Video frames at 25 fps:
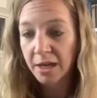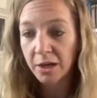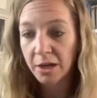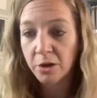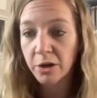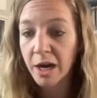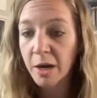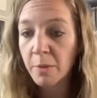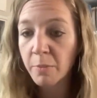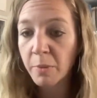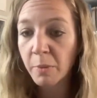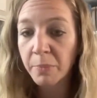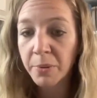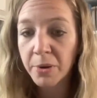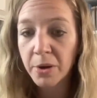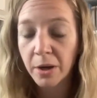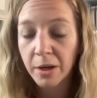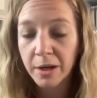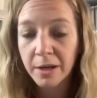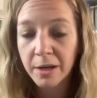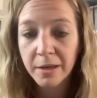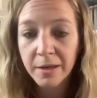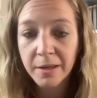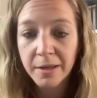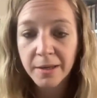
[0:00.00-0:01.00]
Incredible
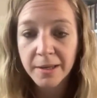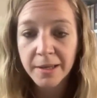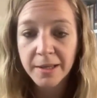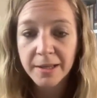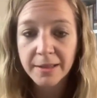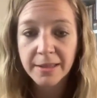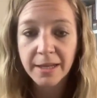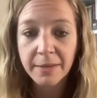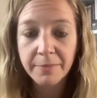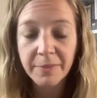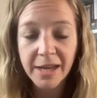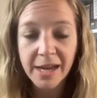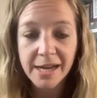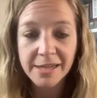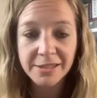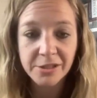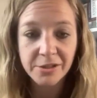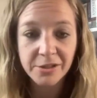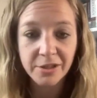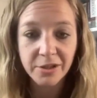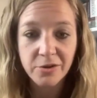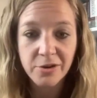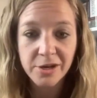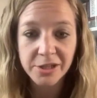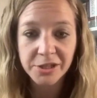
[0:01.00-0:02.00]
book. Let me
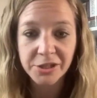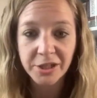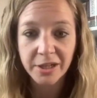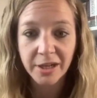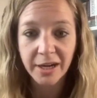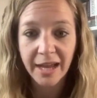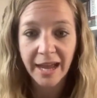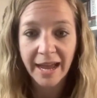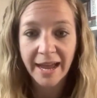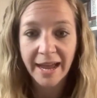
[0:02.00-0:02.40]
ask you the question